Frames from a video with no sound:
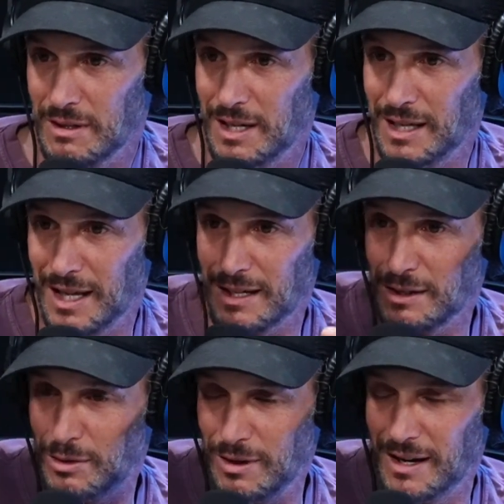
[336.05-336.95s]
and like
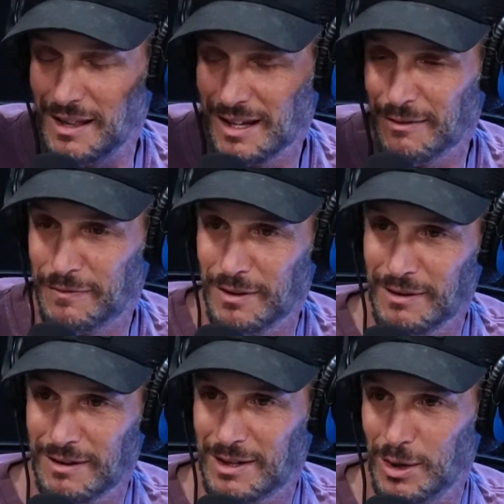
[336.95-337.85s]
a
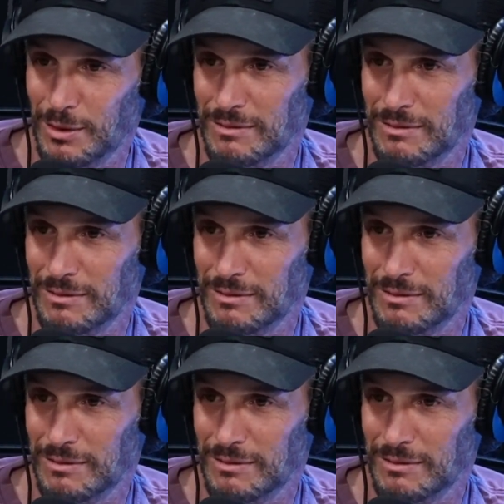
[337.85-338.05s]
fur coat.